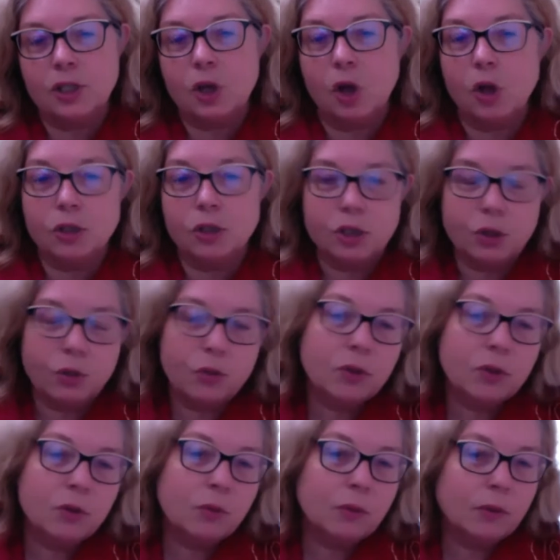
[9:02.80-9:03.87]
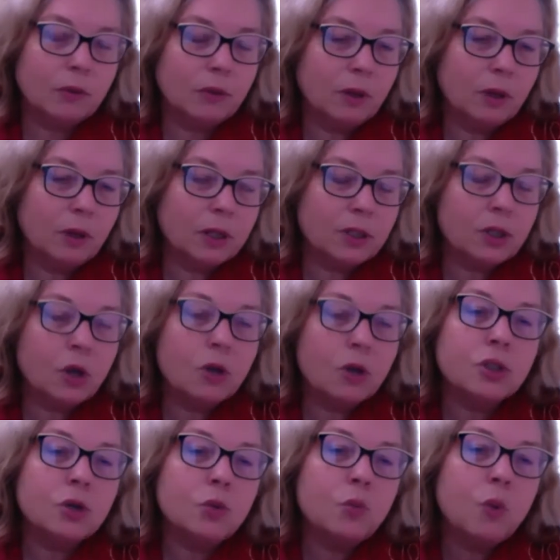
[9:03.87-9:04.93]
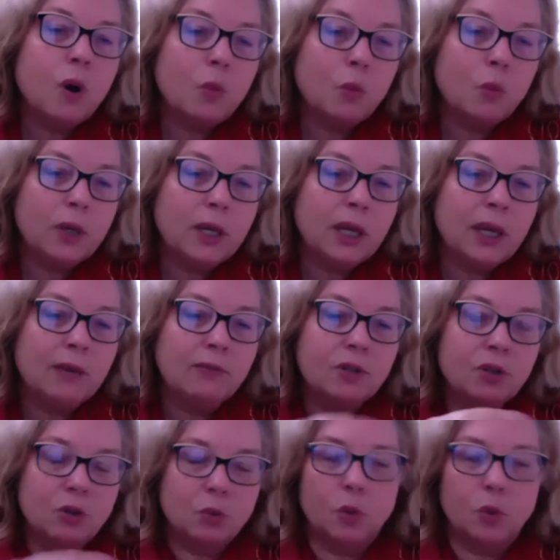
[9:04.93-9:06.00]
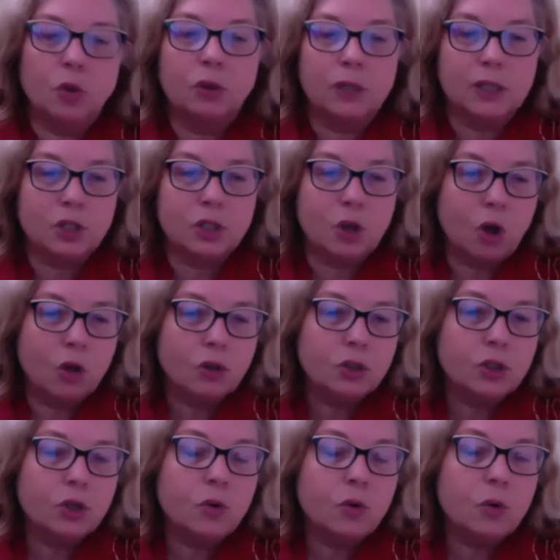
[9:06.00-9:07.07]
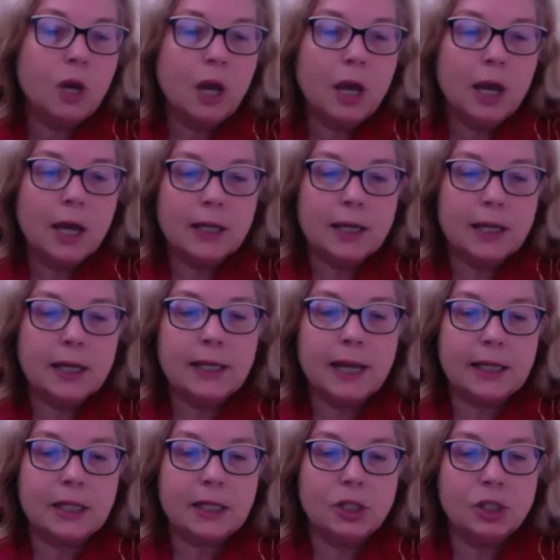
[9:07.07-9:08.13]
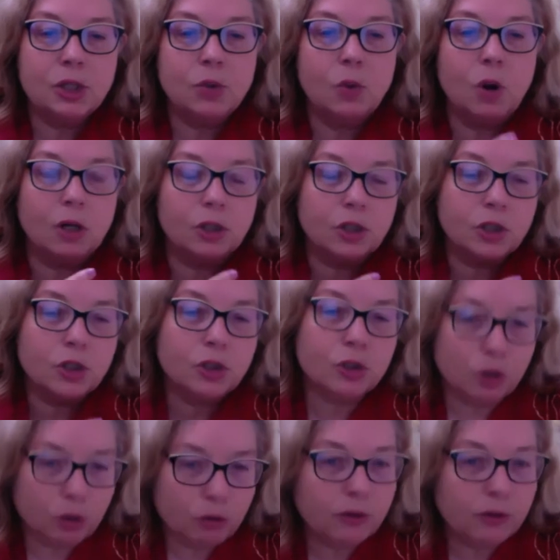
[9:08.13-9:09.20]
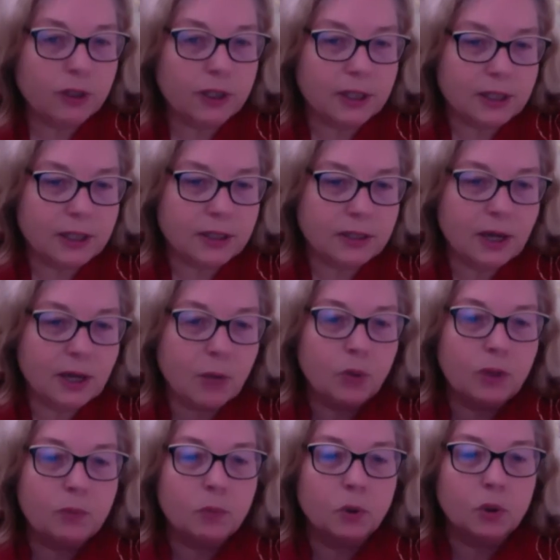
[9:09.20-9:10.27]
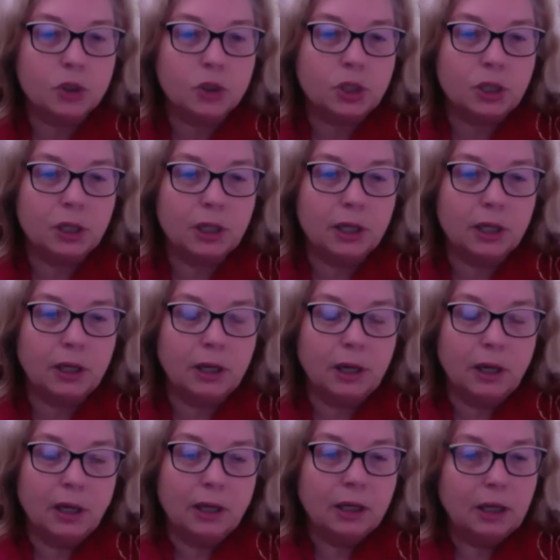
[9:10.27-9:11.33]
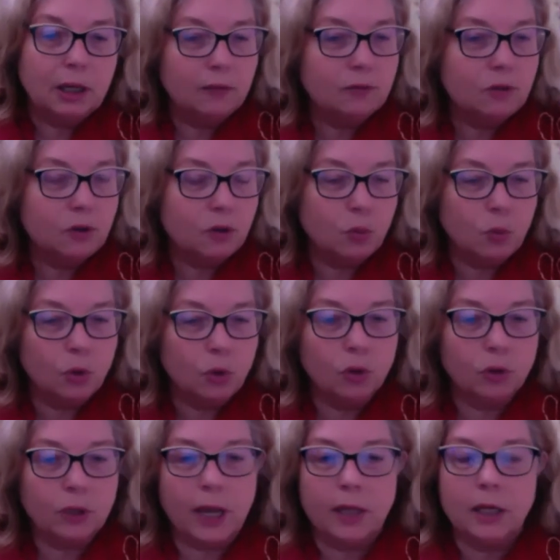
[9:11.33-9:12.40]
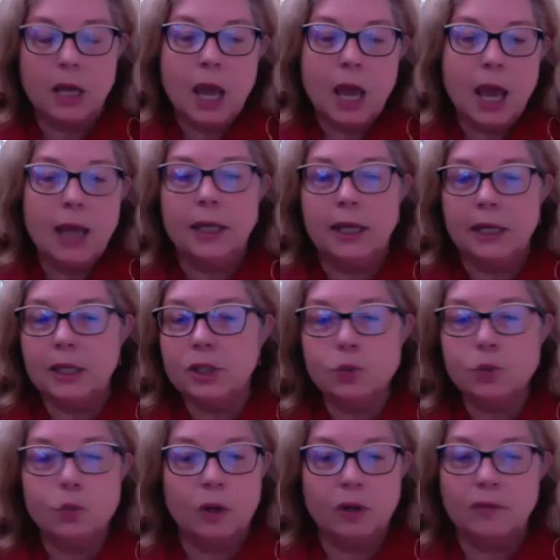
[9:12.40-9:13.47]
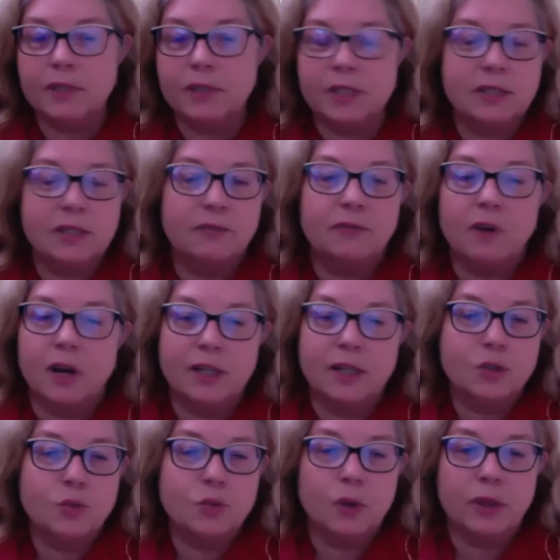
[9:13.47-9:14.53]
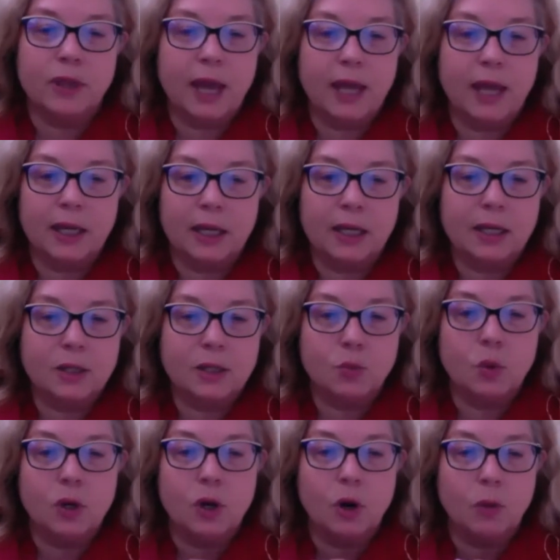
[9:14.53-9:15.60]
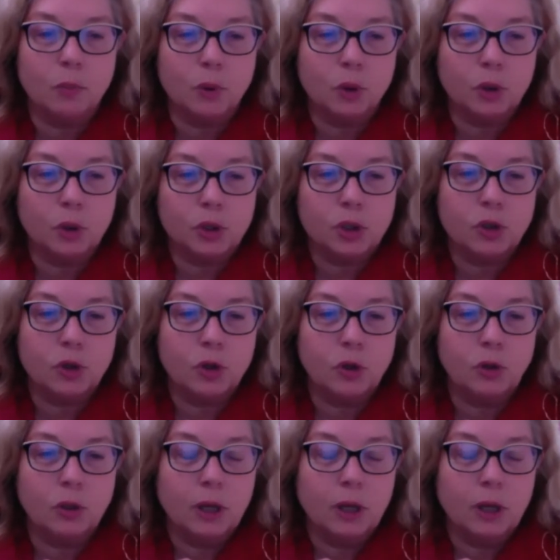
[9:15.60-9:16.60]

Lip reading: also what we give to the world. It's also connected to our service that we personally give to the world. And each one of us defines what that is, what our personal